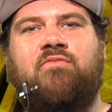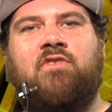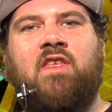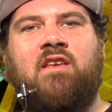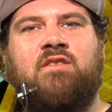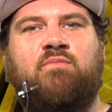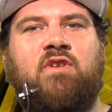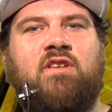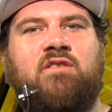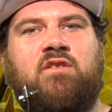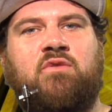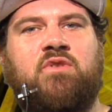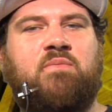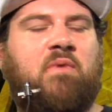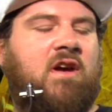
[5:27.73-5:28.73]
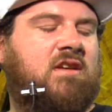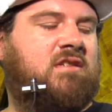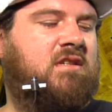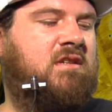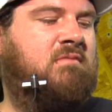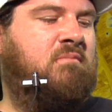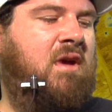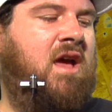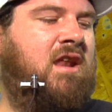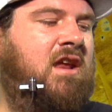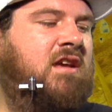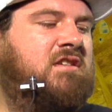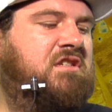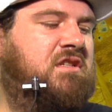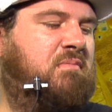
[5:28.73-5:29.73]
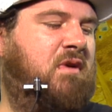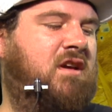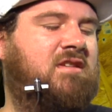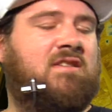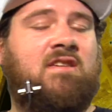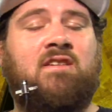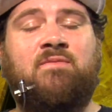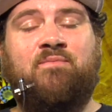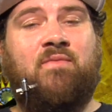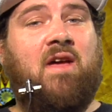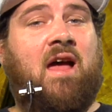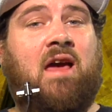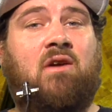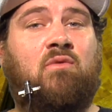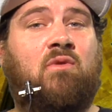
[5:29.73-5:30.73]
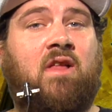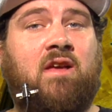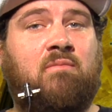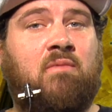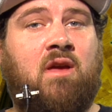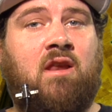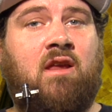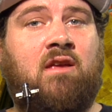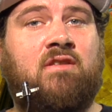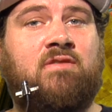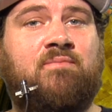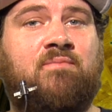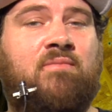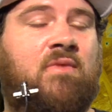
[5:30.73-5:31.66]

things being too spicy, mayonnaise is spicy, I don't like mayonnaise.